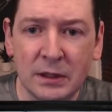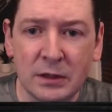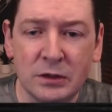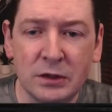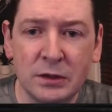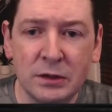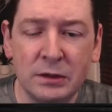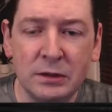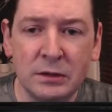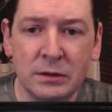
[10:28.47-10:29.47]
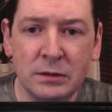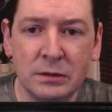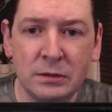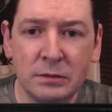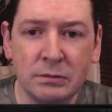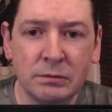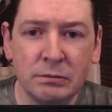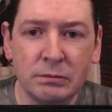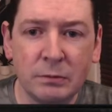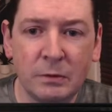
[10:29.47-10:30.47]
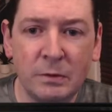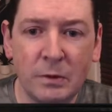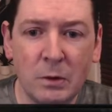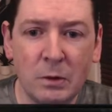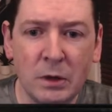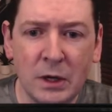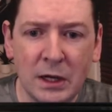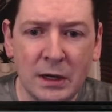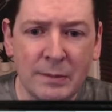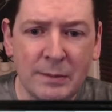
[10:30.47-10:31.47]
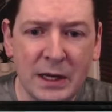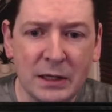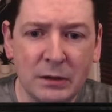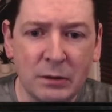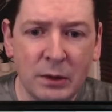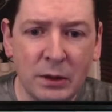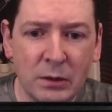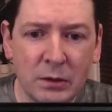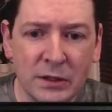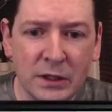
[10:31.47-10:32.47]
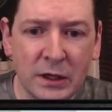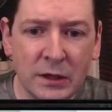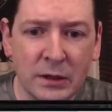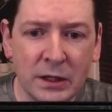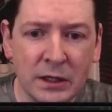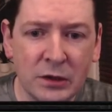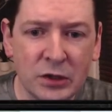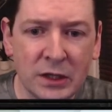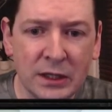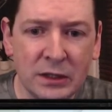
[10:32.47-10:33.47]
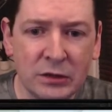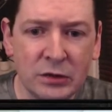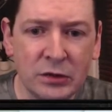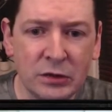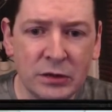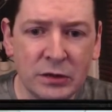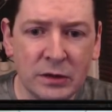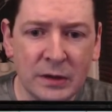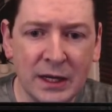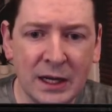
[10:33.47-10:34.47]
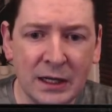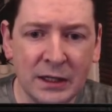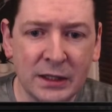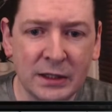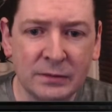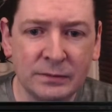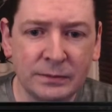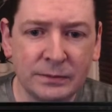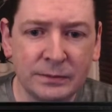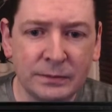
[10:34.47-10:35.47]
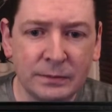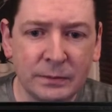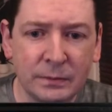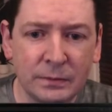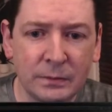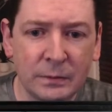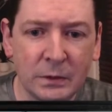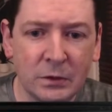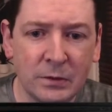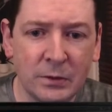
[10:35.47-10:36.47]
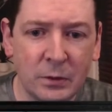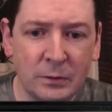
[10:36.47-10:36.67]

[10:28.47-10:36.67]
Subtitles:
to 4, but we also go and change the color here to 4.